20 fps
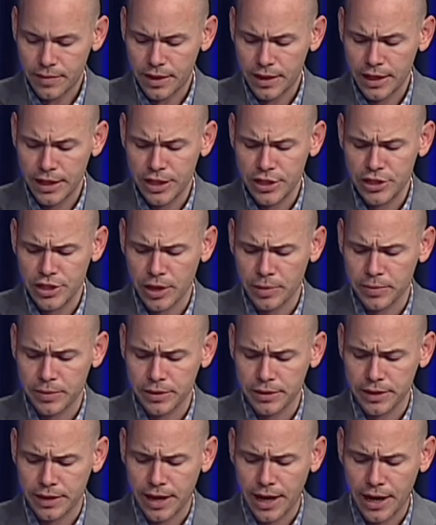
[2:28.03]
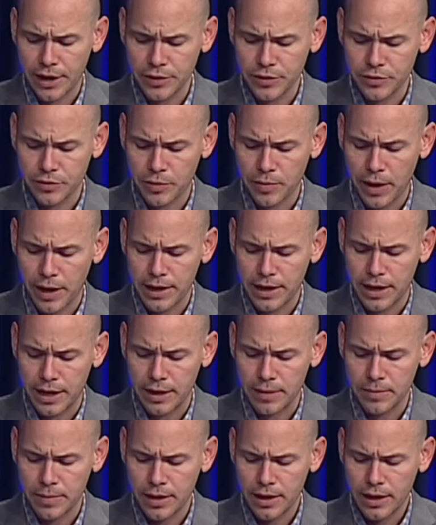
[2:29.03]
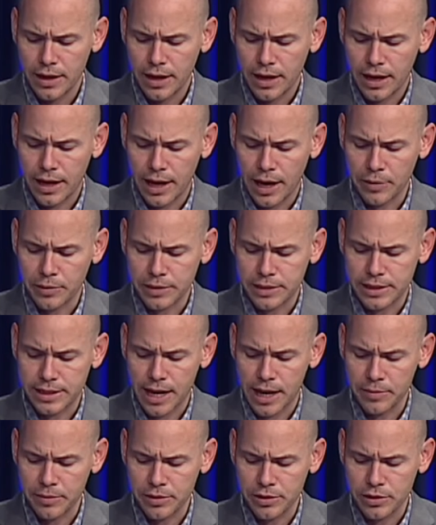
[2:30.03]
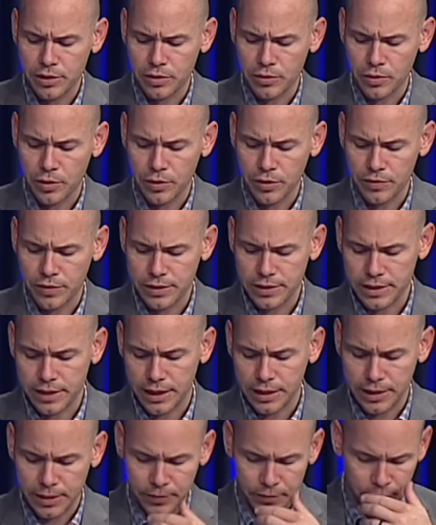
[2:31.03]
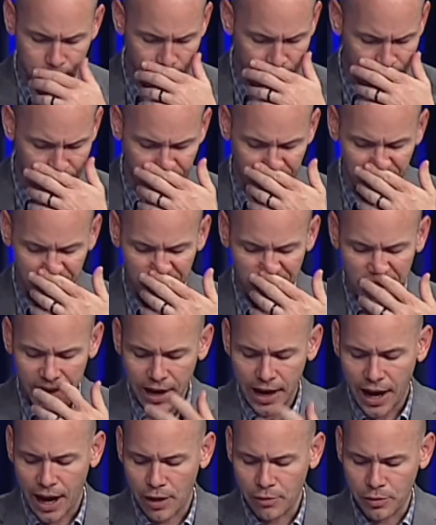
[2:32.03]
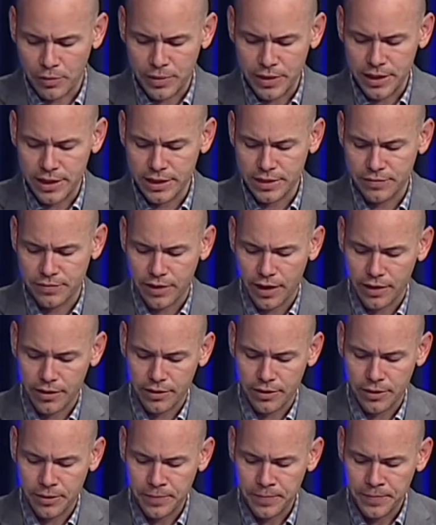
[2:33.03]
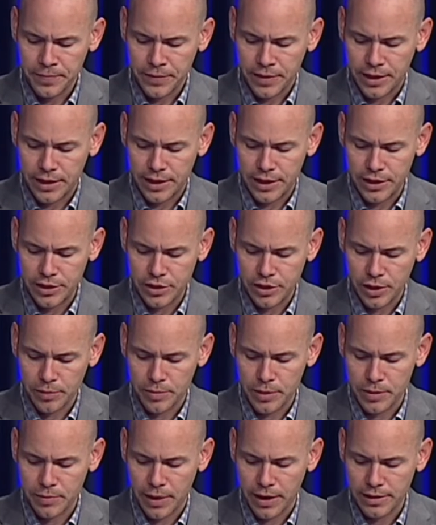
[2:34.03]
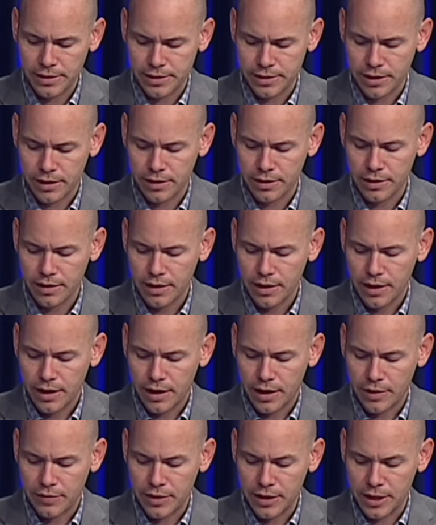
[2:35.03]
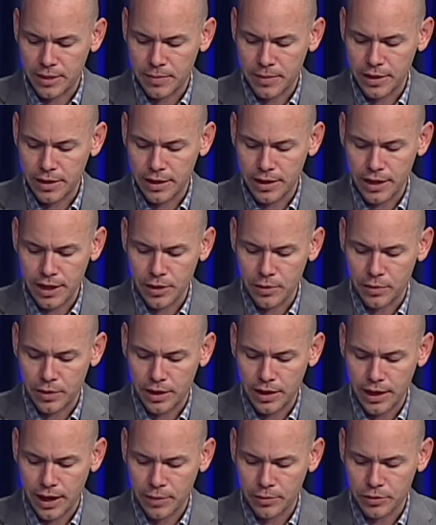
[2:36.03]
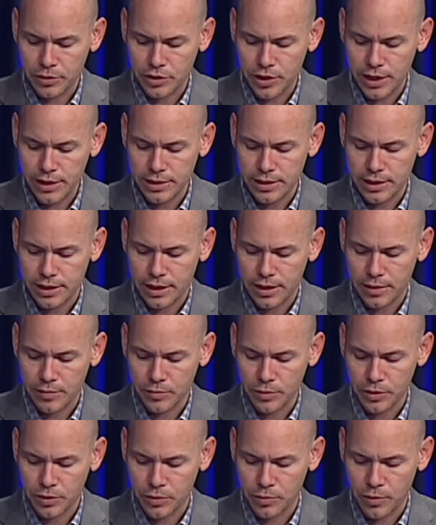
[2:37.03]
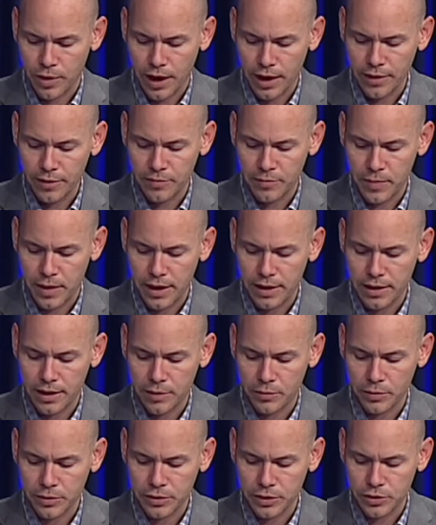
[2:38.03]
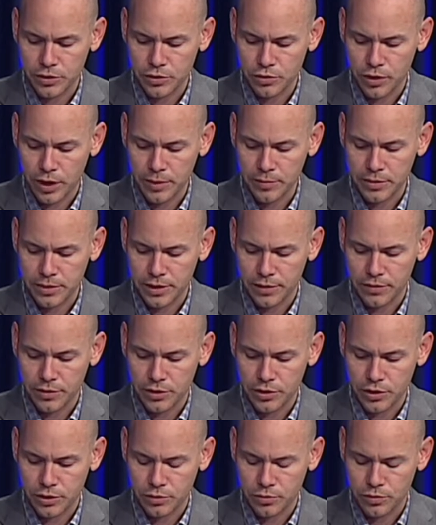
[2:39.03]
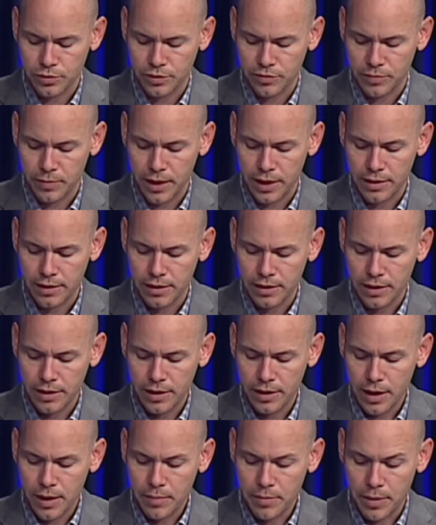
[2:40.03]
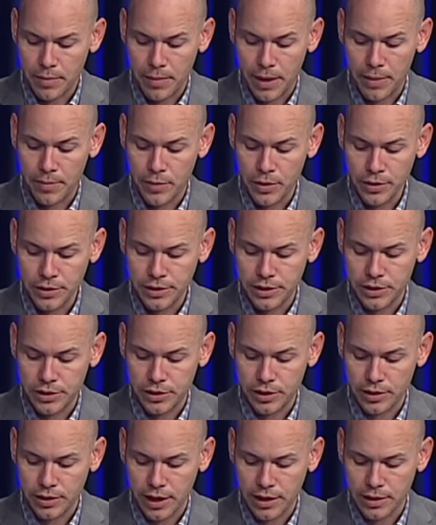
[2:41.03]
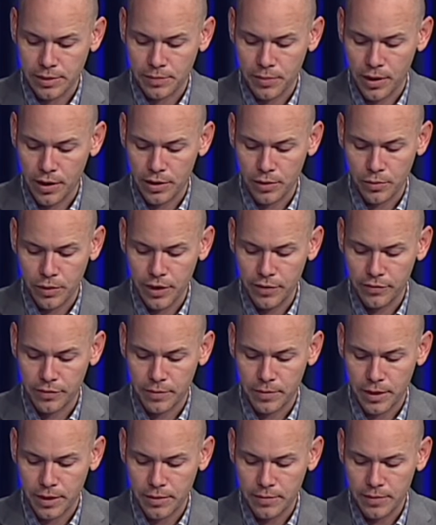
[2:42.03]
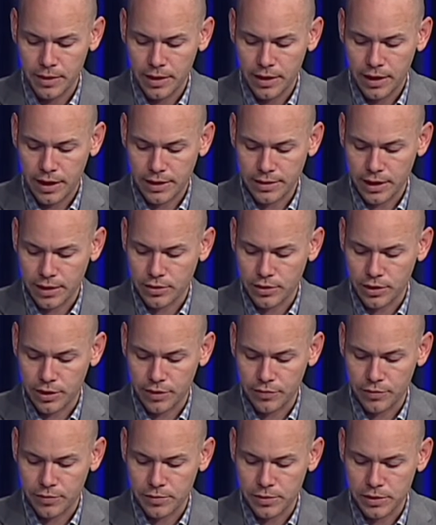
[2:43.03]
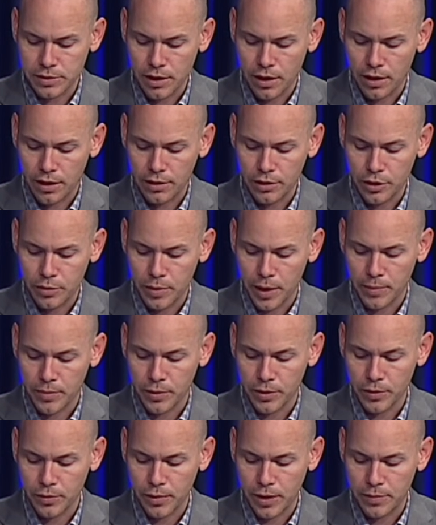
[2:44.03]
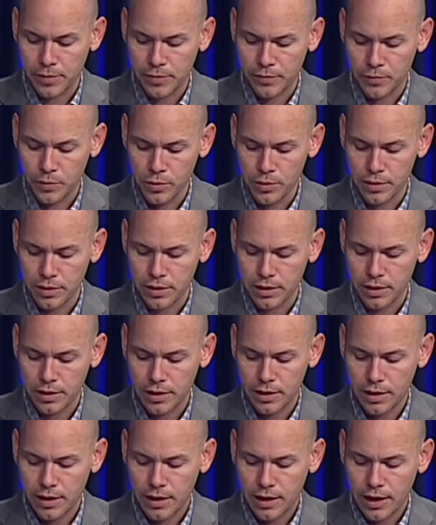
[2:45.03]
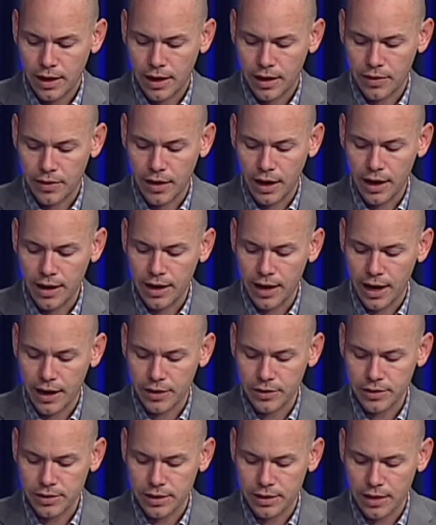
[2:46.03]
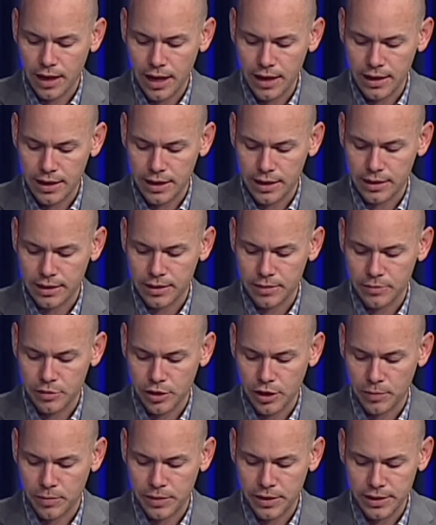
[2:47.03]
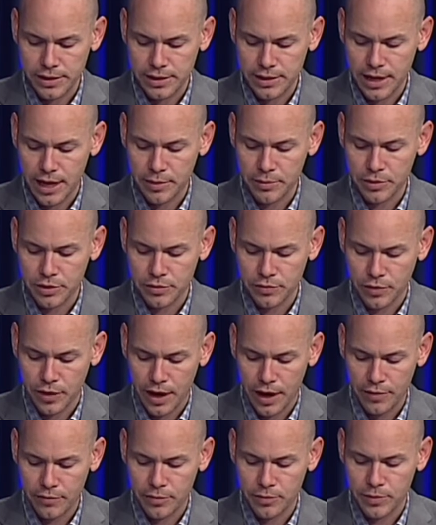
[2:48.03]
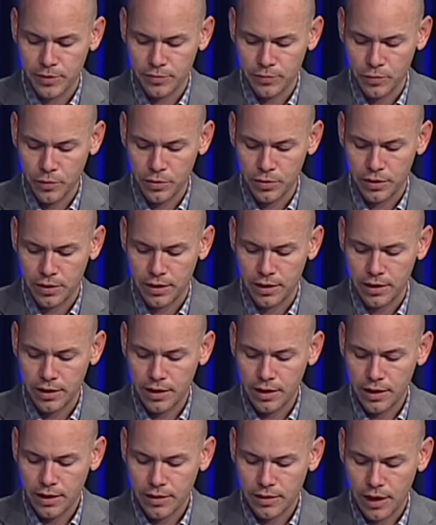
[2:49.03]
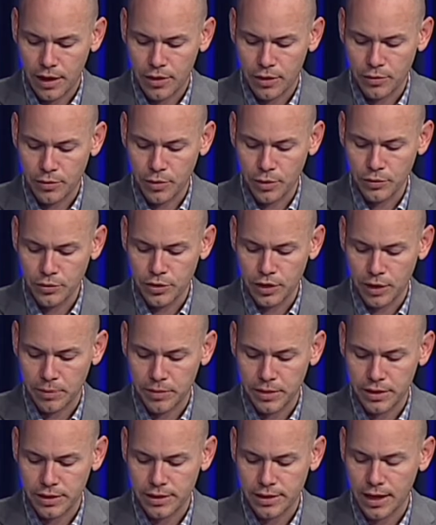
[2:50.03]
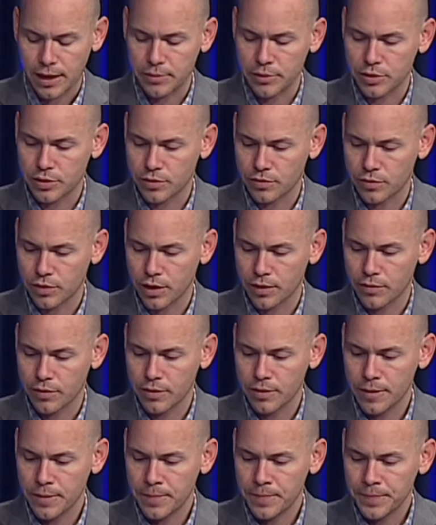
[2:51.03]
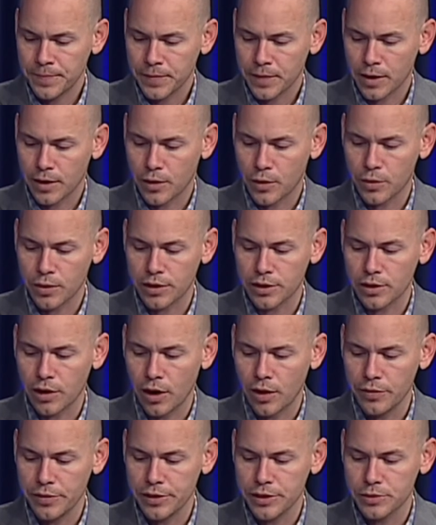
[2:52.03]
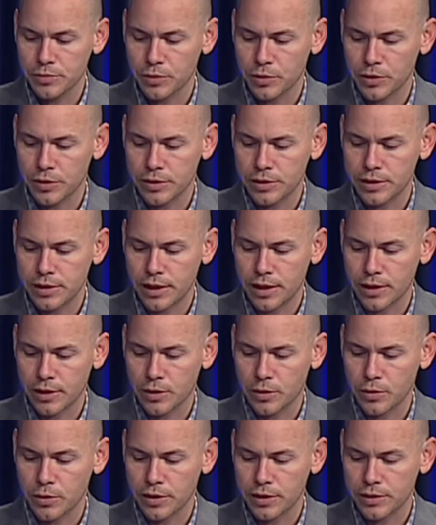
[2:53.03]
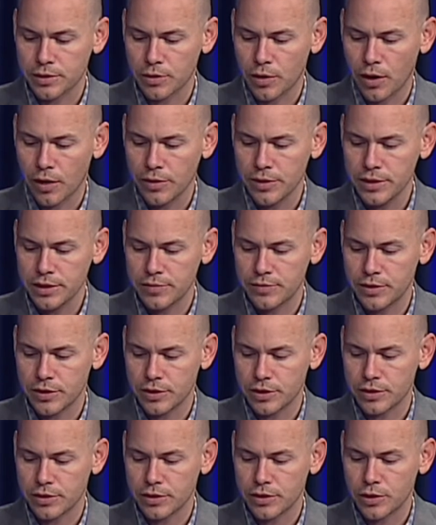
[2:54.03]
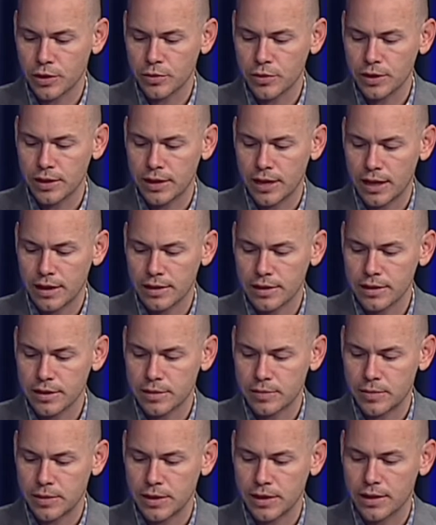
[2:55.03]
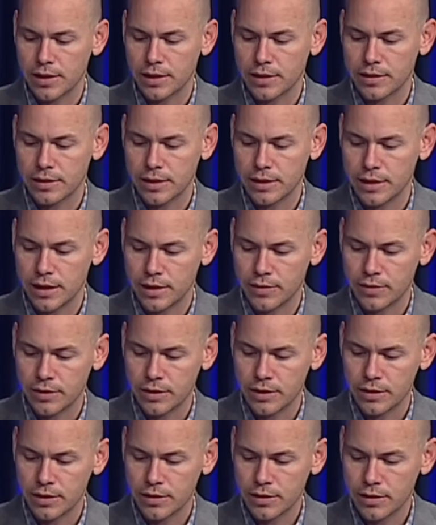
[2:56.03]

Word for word: He shall build an house for my name, and I will establish the throne of his kingdom forever. I will be his father, and he shall be my son. If he commit iniquity, I will chasten him with the rod of men and with the stripes of the children of men. But my mercy shall not depart away from him, as I took it from Saul, whom I put away before thee. And thine house and thy kingdom shall be established forever before thee, thy throne shall be established forever. According to all these words and according to all this vision, so did Nathan speak unto David.